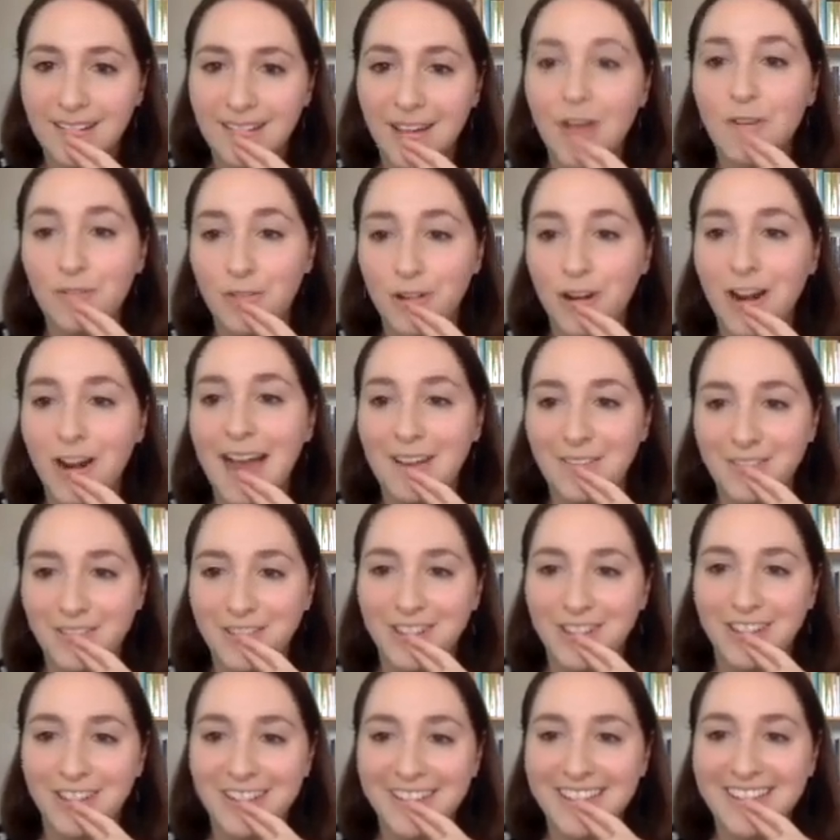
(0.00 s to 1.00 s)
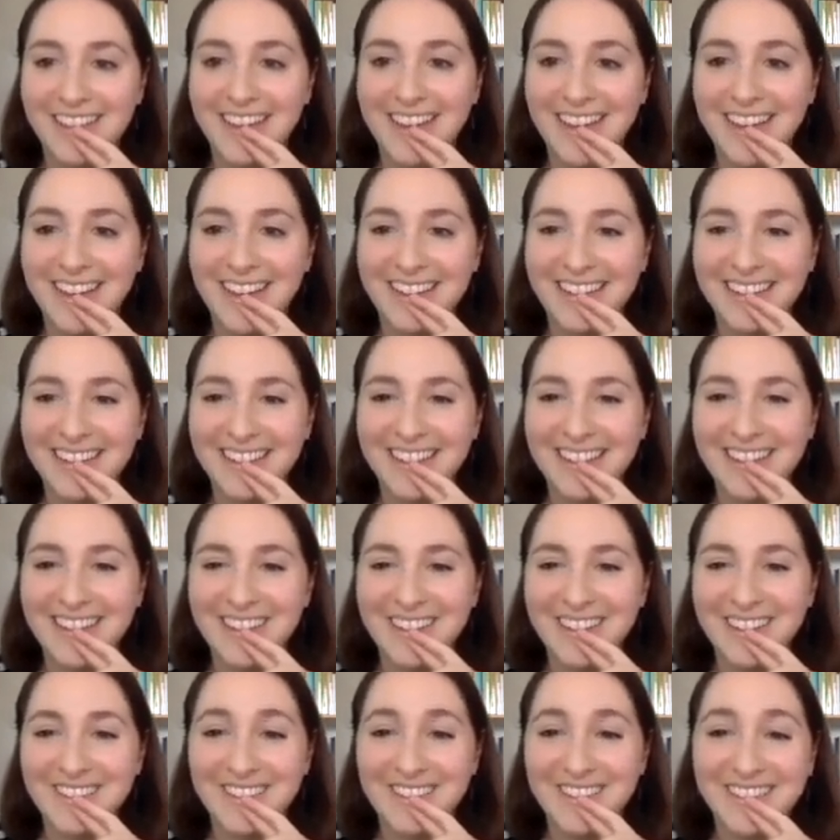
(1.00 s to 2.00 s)
oh for after yeah, yeah.
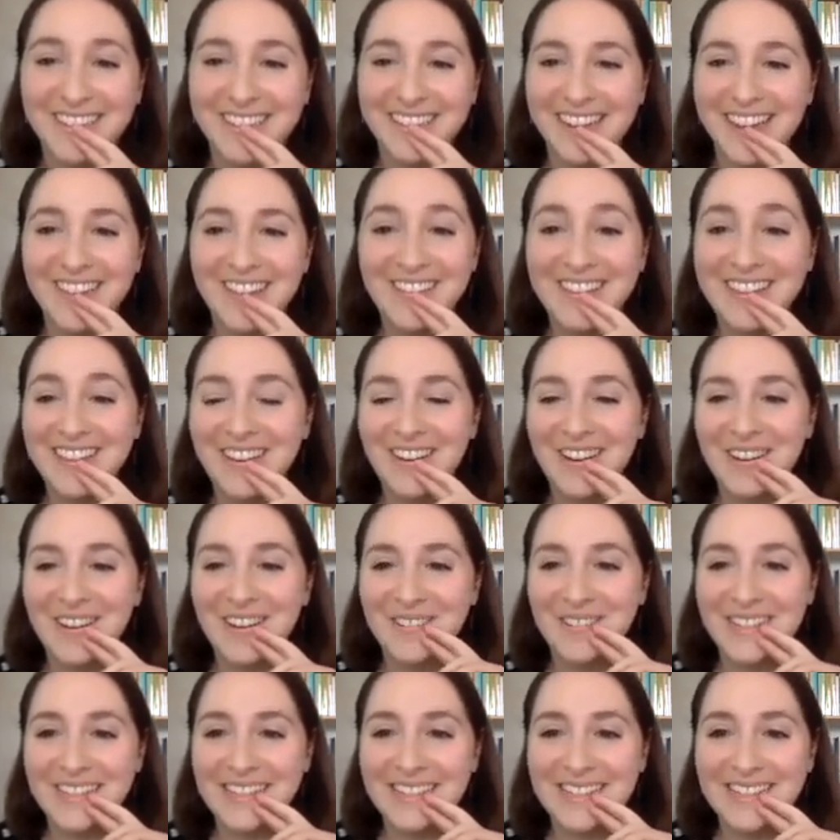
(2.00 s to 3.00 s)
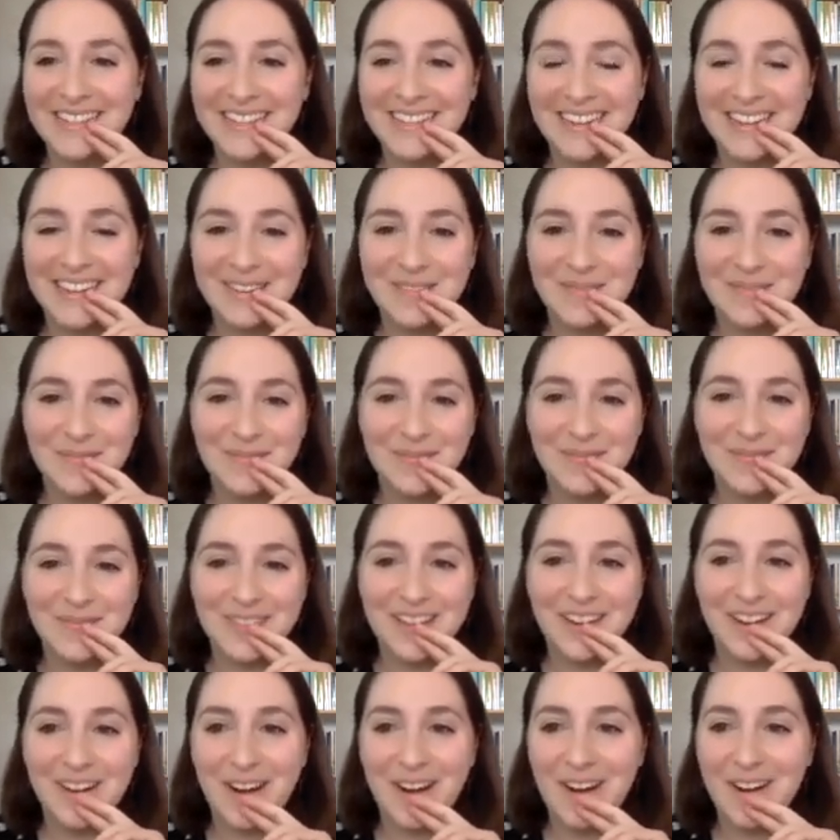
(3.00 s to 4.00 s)
sure i mean there are really um,
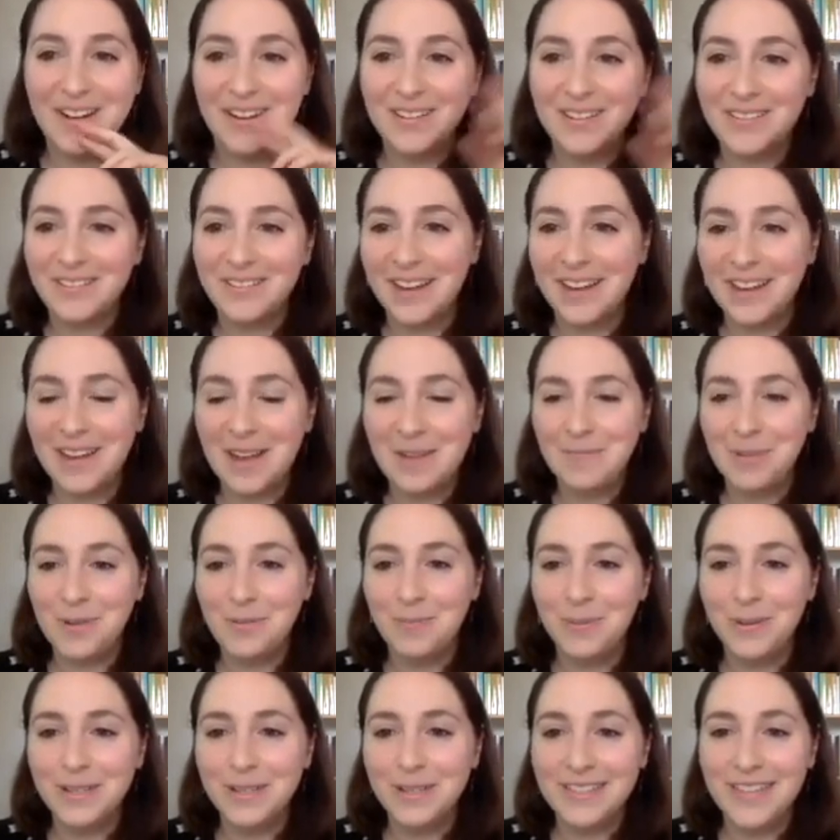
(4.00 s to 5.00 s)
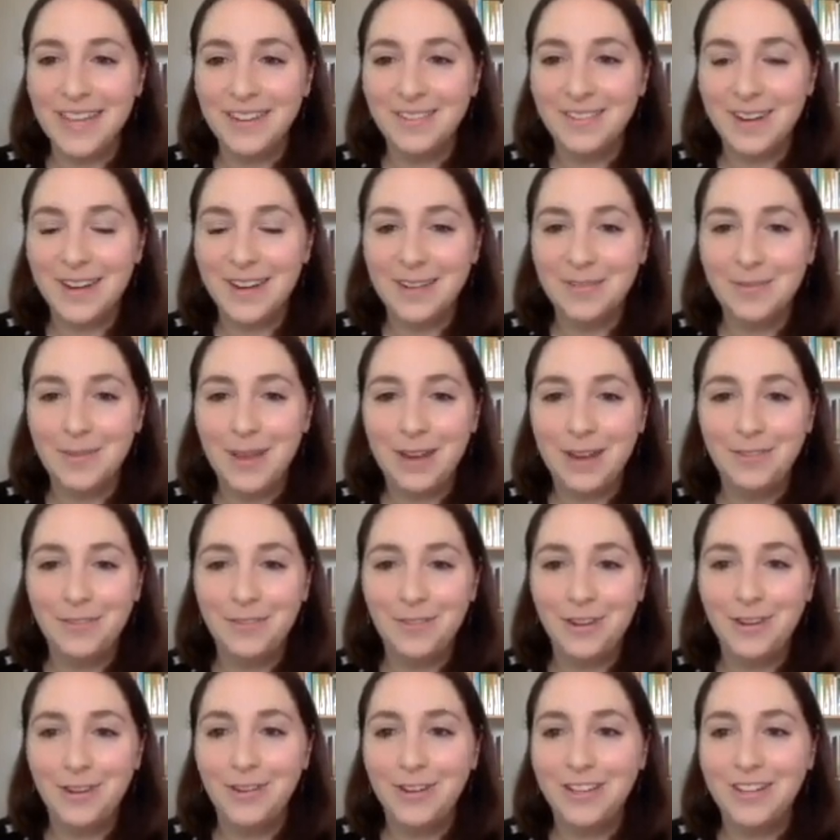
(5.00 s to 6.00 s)
there are a couple books i'd recommend
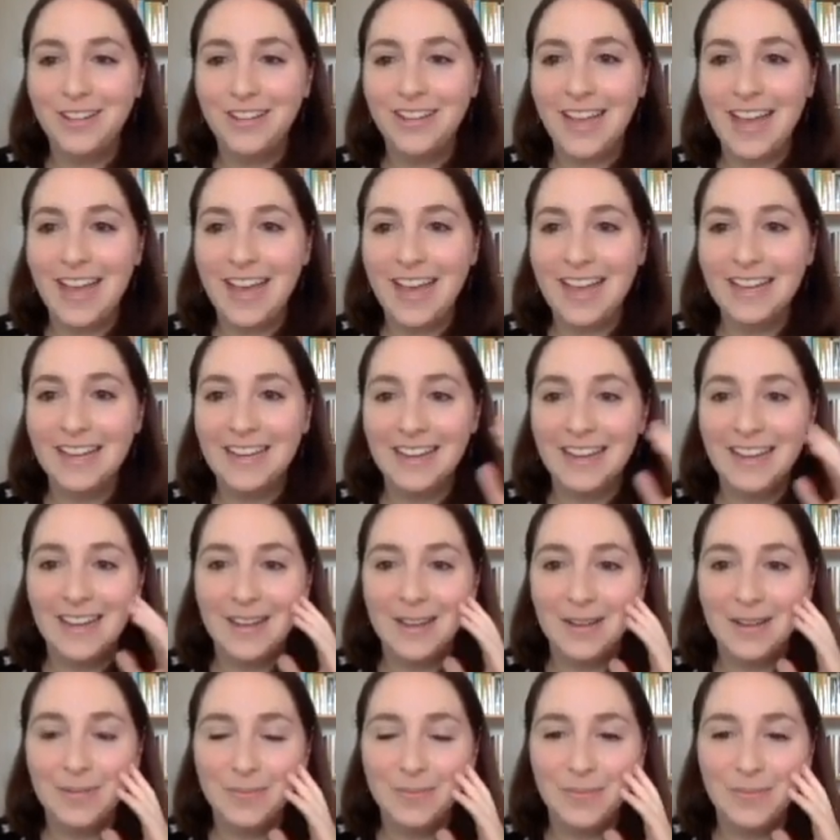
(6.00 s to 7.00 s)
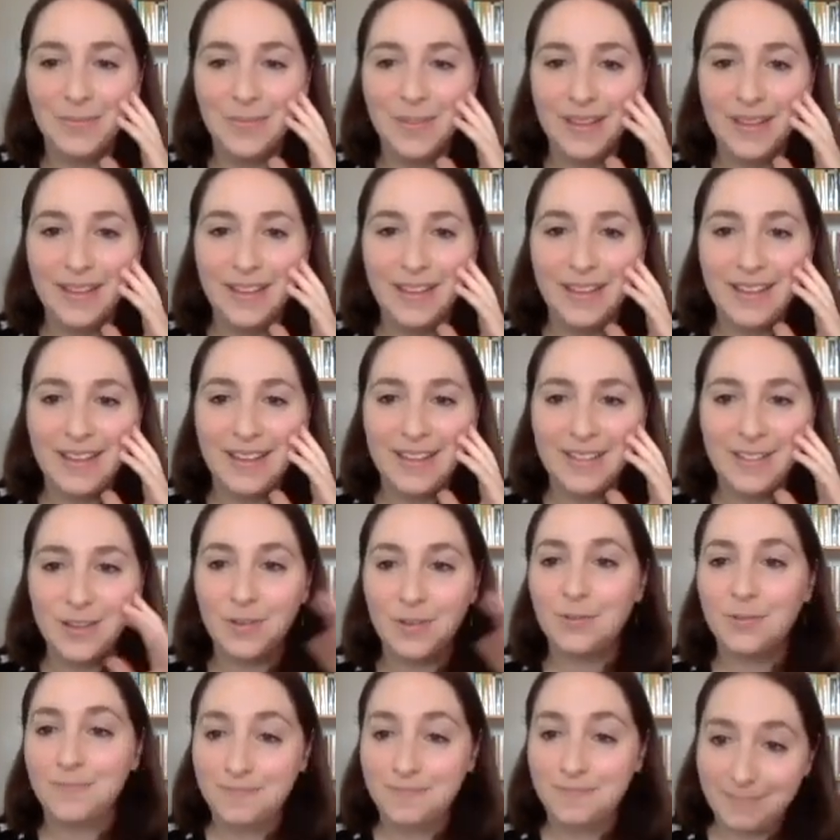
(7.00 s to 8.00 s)
for you to look at um,
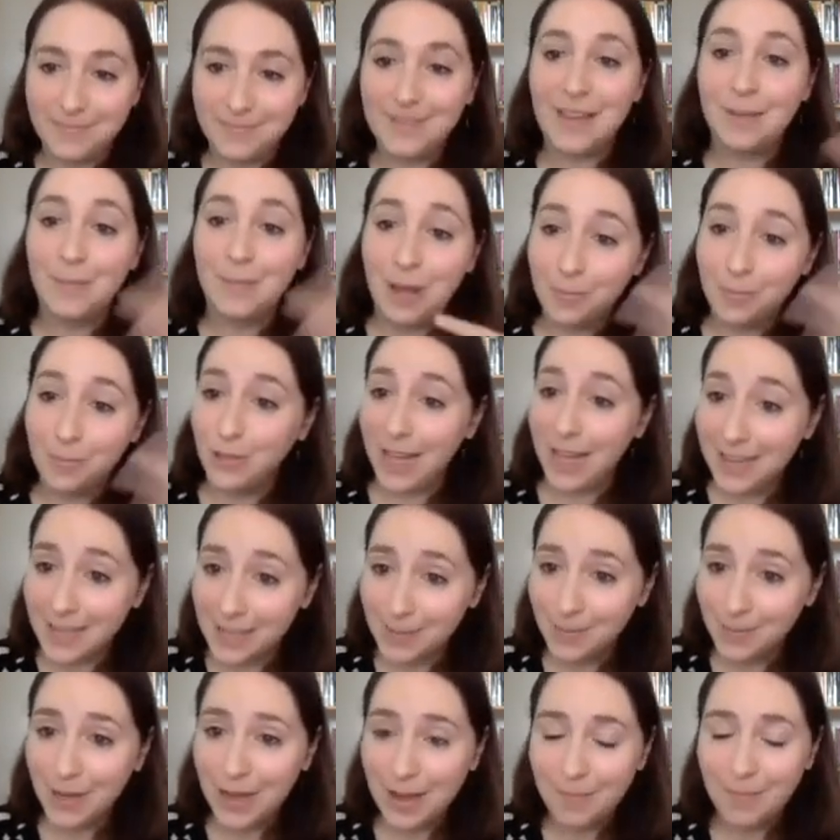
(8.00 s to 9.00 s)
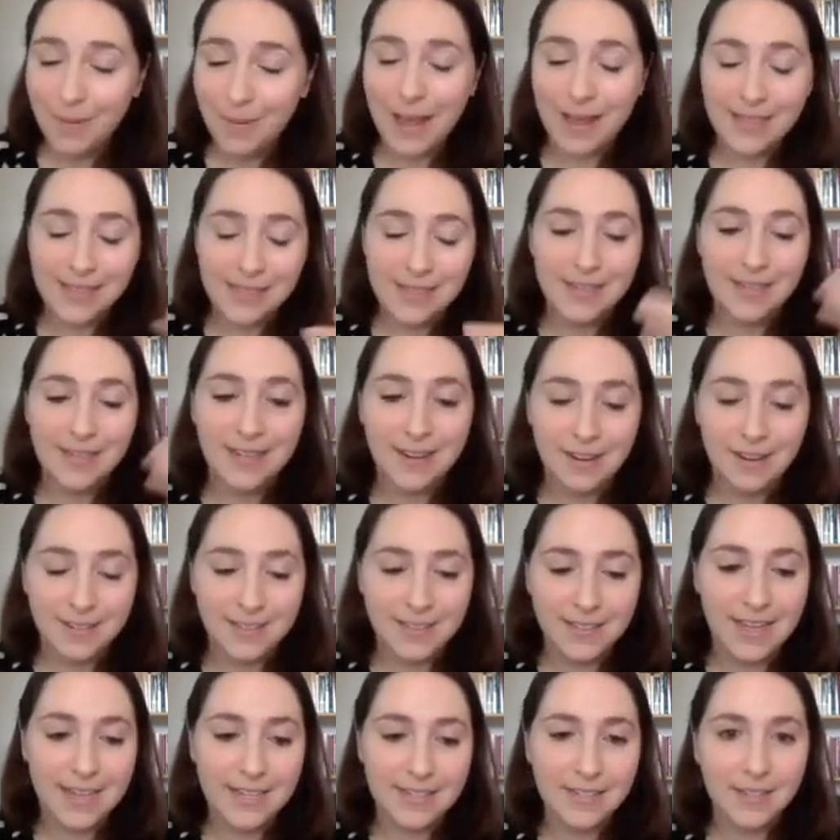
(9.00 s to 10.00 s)
so kamal boullata's book on palestinian
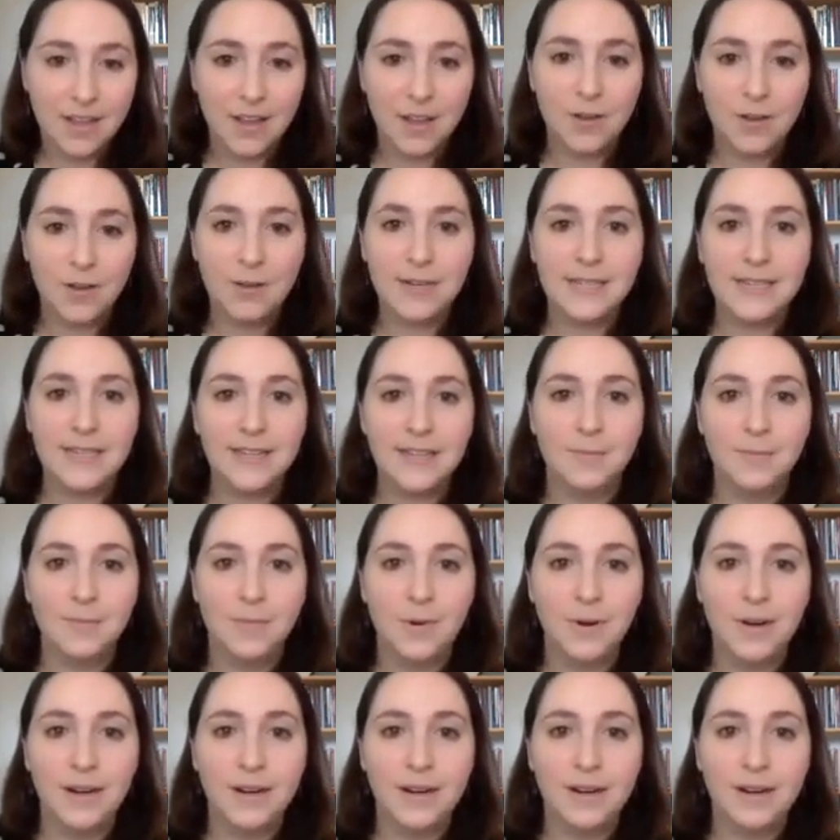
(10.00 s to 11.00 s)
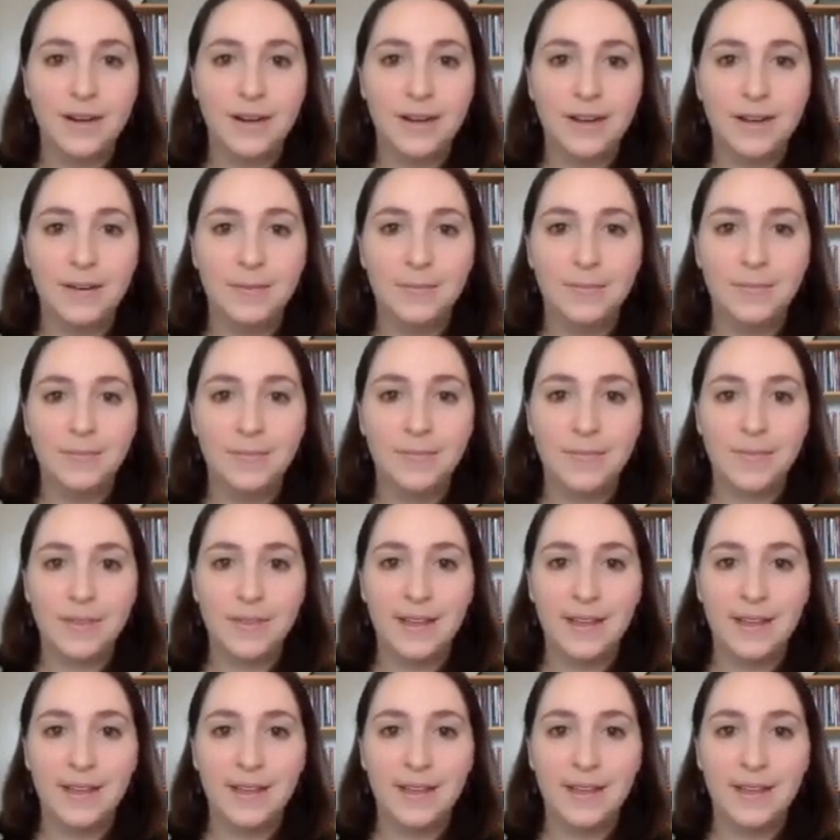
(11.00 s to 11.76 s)
art does go into the more um,